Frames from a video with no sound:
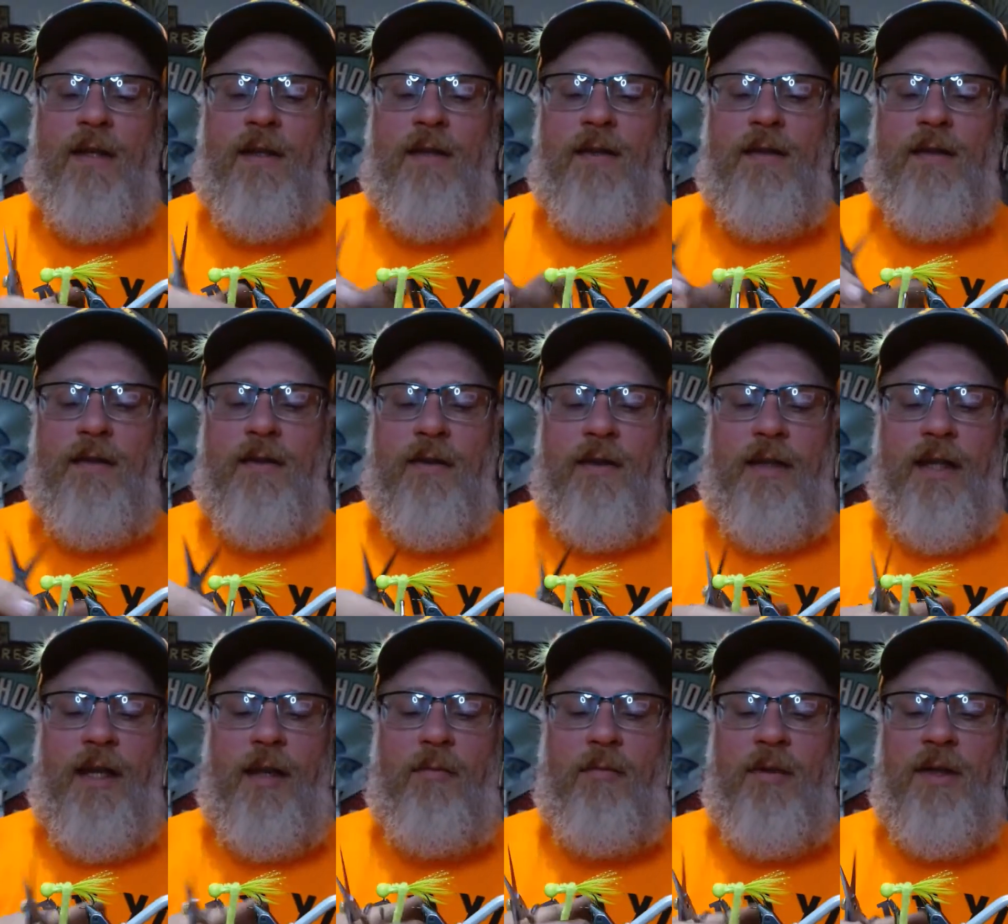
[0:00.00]
Still
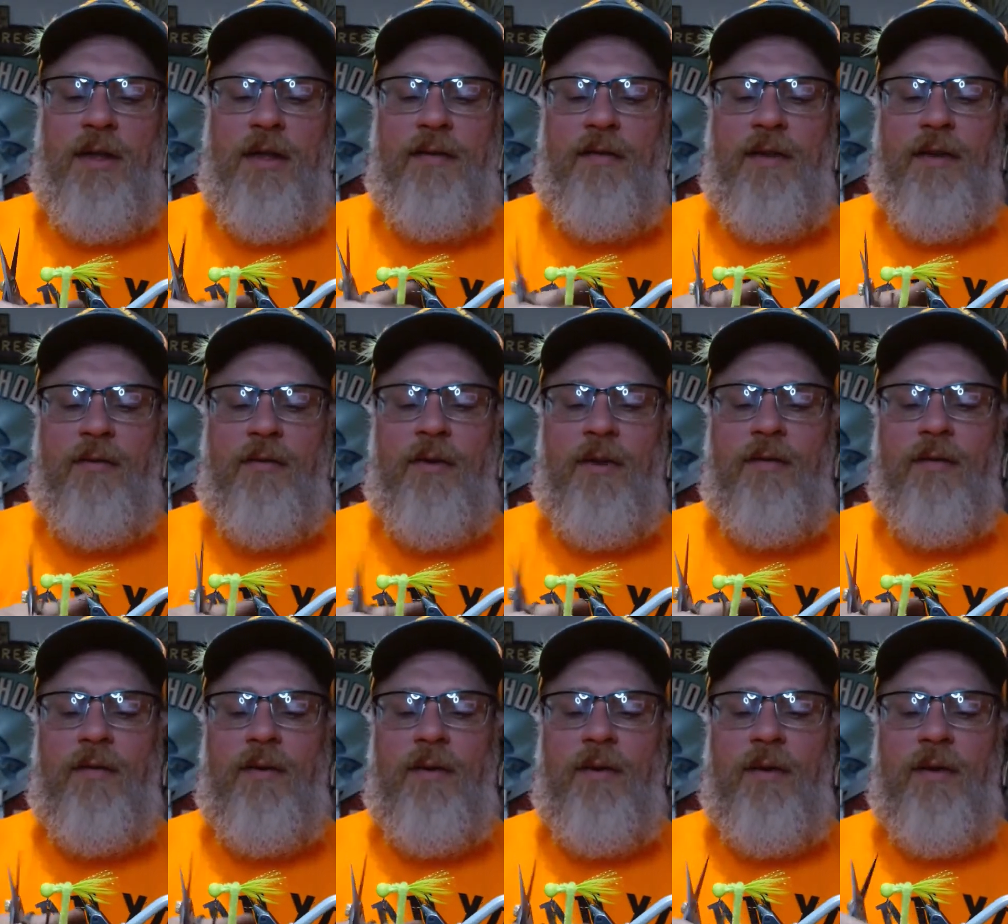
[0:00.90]
can't believe that
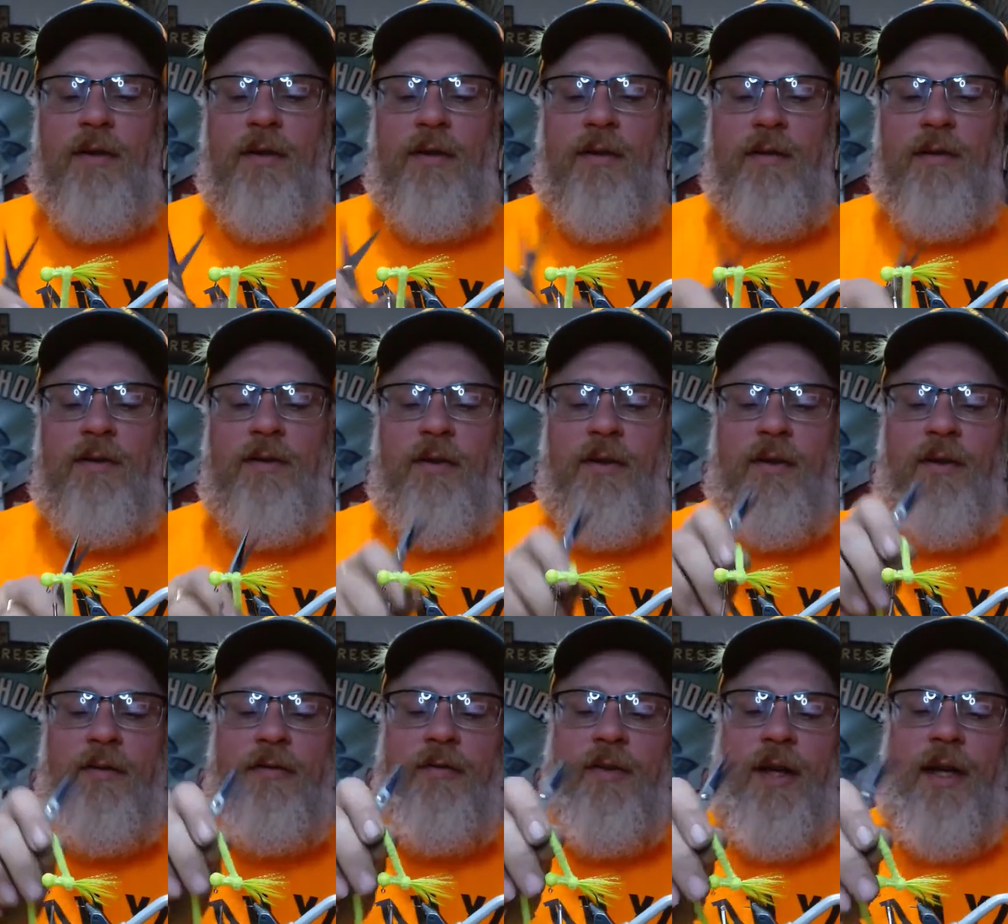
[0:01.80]
River
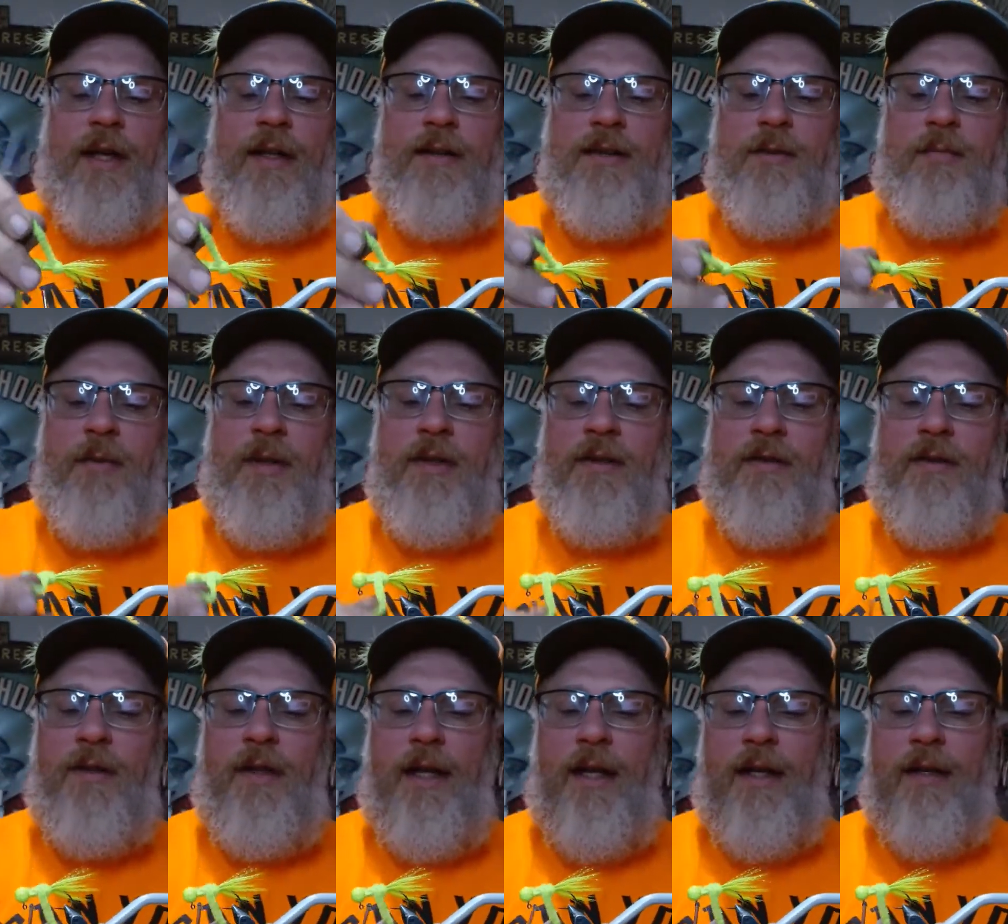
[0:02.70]
Certified
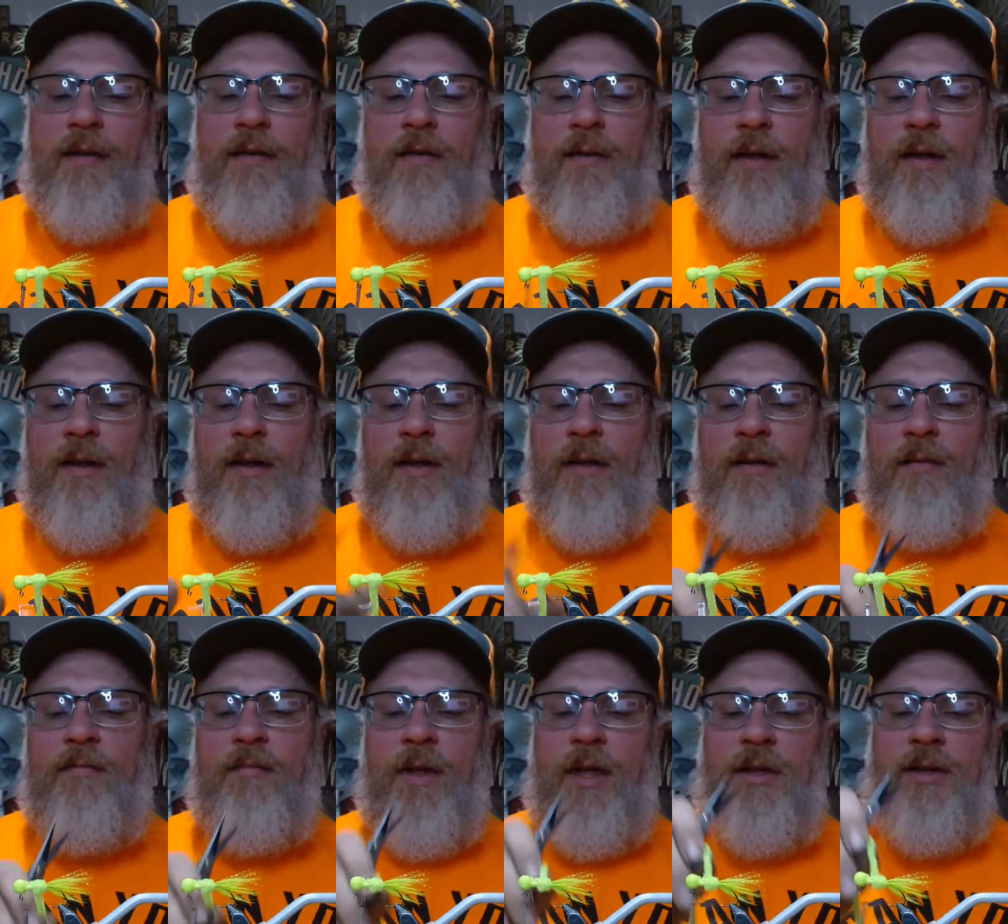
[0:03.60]
Spencer had
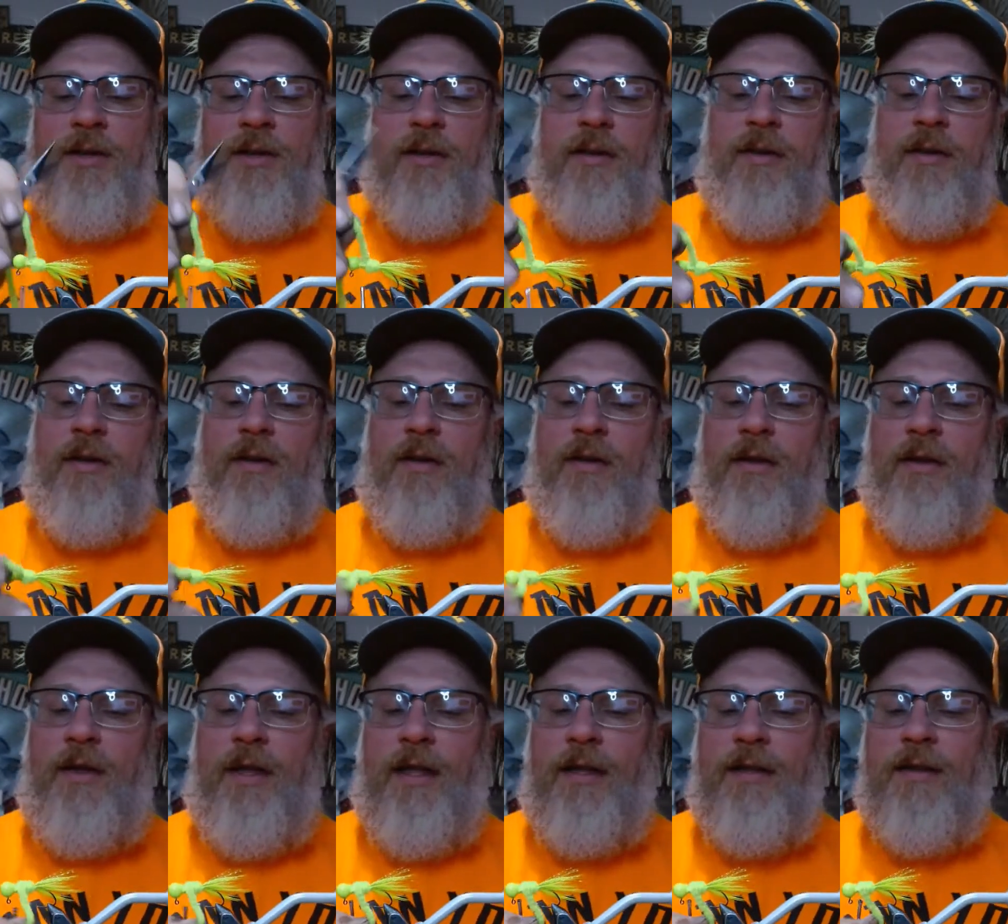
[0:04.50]
my shirt
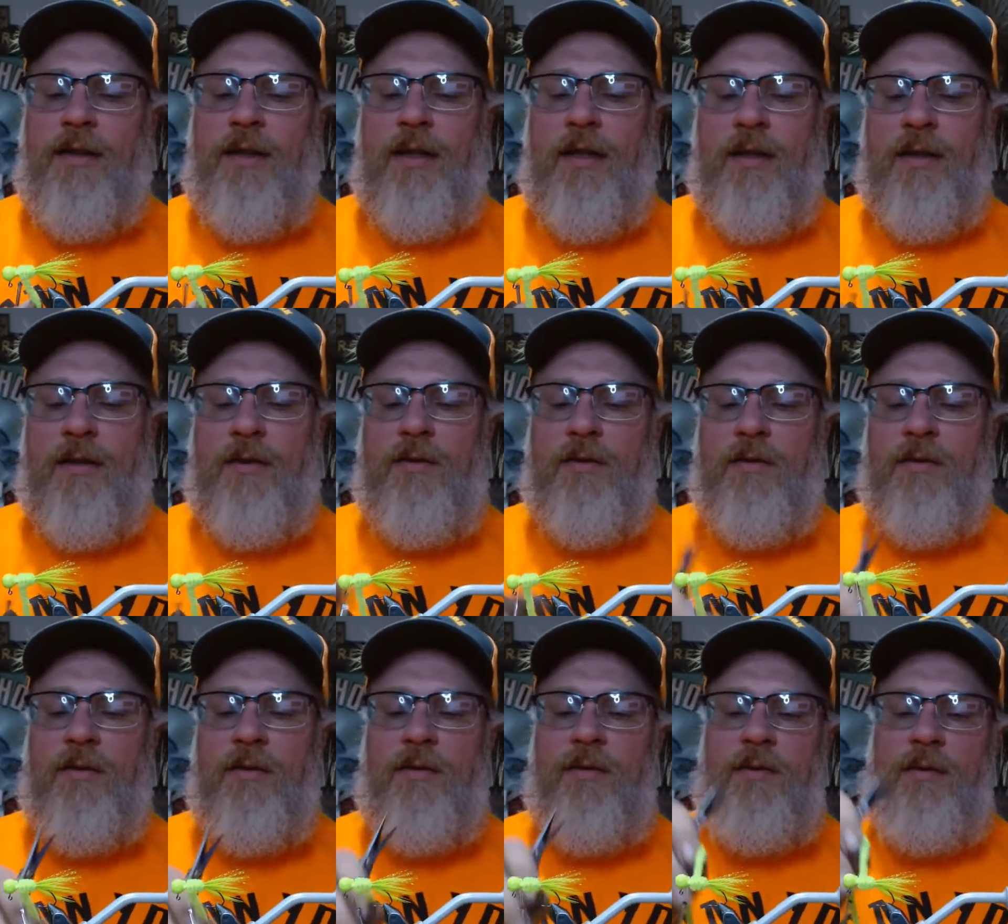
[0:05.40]
on. That's kind of
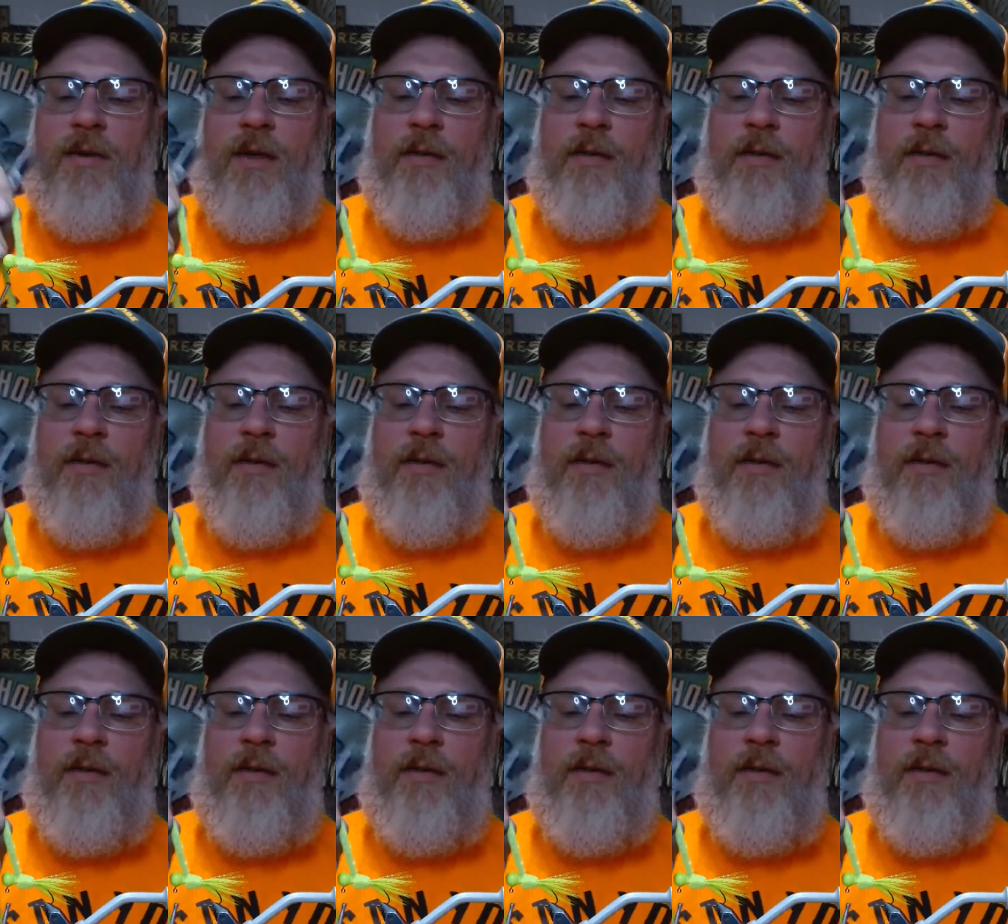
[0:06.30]
cool.